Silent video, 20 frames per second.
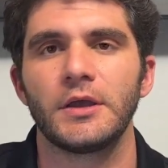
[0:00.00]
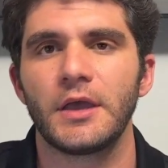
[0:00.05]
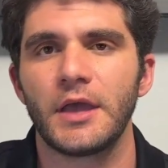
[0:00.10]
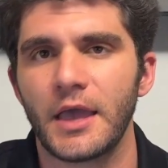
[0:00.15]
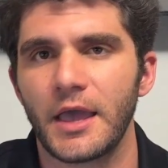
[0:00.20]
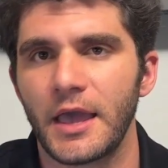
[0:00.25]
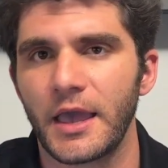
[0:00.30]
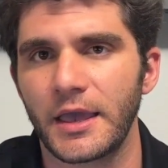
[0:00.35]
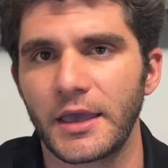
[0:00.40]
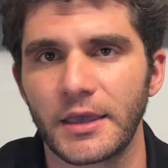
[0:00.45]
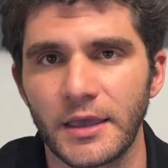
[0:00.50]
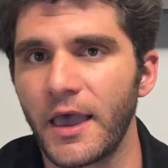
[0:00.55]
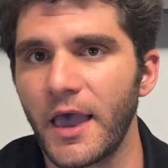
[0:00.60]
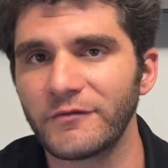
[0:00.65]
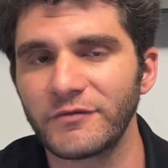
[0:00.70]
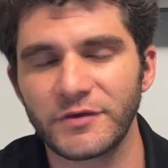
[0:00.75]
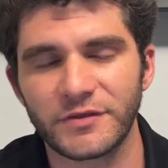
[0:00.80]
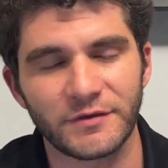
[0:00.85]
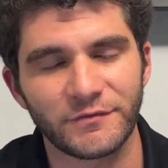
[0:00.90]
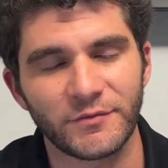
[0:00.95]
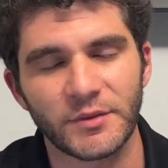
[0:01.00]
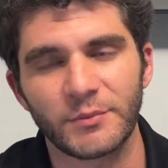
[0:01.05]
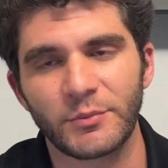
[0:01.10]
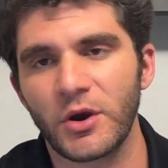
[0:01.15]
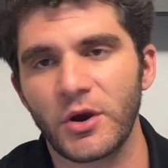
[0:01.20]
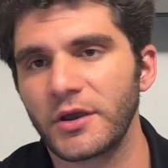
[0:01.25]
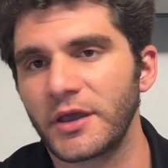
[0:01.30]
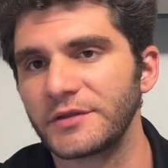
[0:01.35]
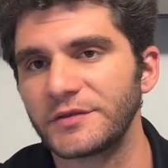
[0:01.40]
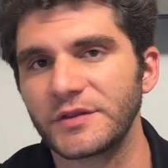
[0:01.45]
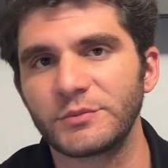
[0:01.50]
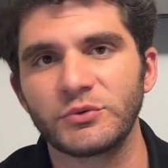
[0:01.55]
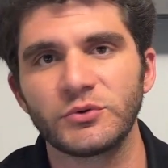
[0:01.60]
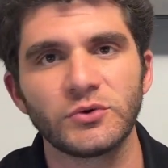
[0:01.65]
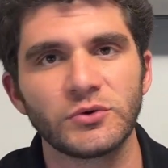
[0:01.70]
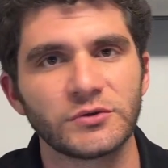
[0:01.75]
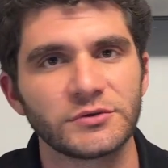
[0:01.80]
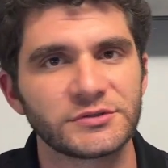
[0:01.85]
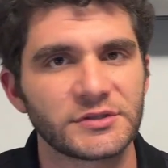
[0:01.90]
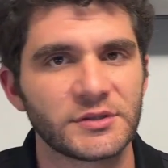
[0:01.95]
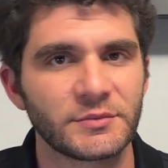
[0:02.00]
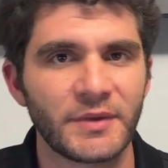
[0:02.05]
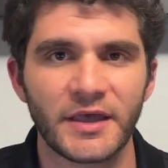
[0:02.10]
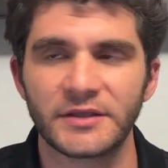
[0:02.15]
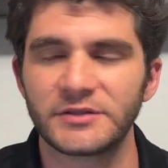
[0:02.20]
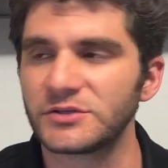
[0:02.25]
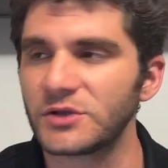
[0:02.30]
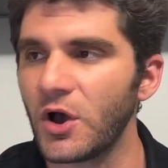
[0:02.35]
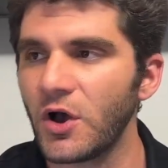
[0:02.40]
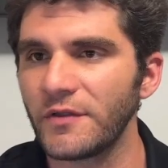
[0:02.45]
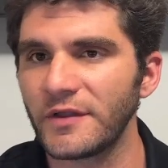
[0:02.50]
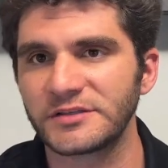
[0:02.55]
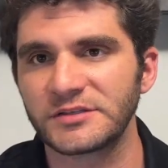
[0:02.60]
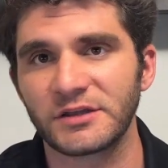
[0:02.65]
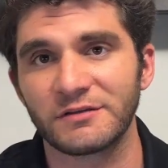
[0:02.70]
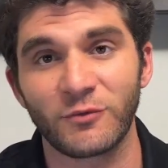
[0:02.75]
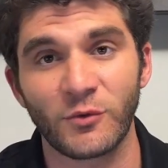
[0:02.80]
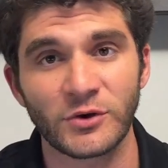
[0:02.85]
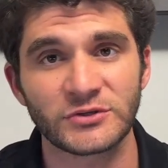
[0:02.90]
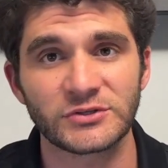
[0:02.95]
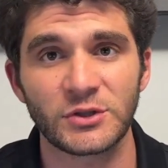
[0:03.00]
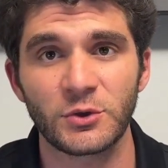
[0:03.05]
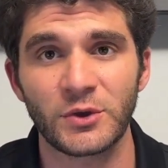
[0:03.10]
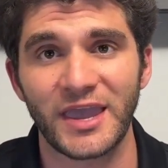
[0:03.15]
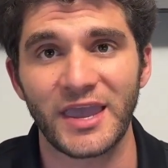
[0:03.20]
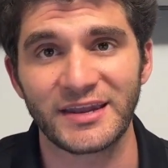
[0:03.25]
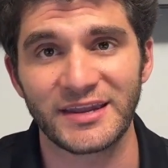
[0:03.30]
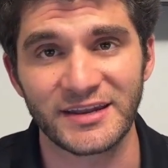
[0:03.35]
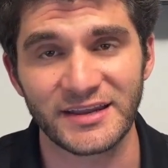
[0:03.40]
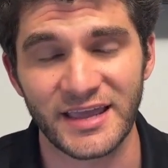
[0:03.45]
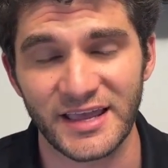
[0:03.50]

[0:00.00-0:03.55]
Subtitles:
hey, everything from the parking to the pool to the beds, all that stuff, where it's located,